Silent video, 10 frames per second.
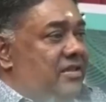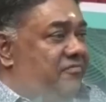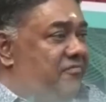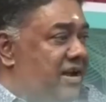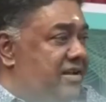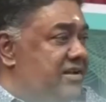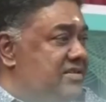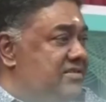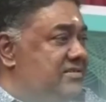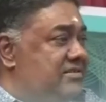The
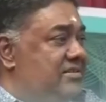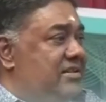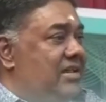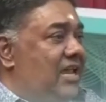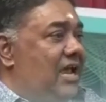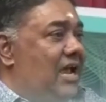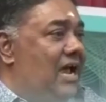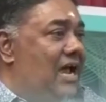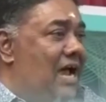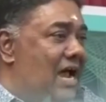funders
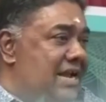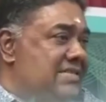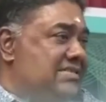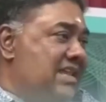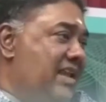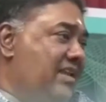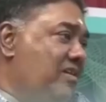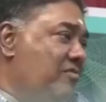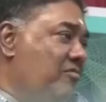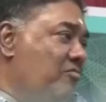are
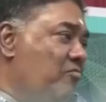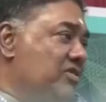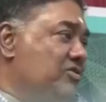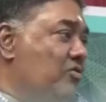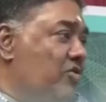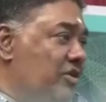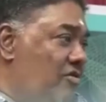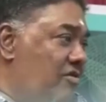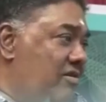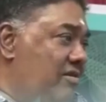understanding what's
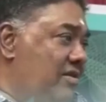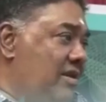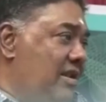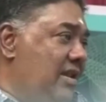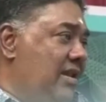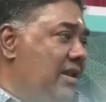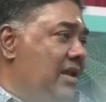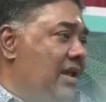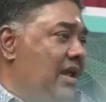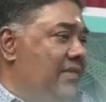going on,
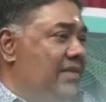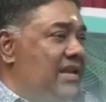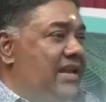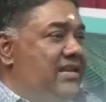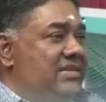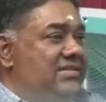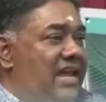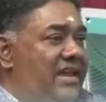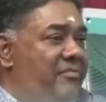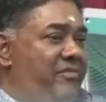and the latest
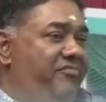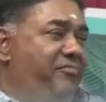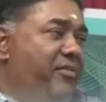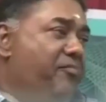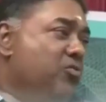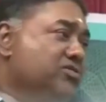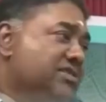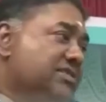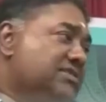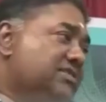IMF
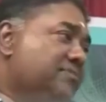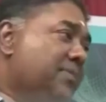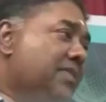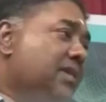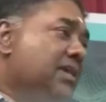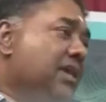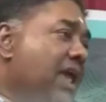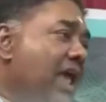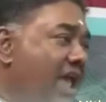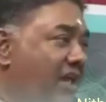proposals
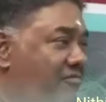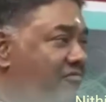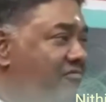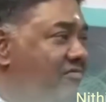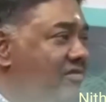have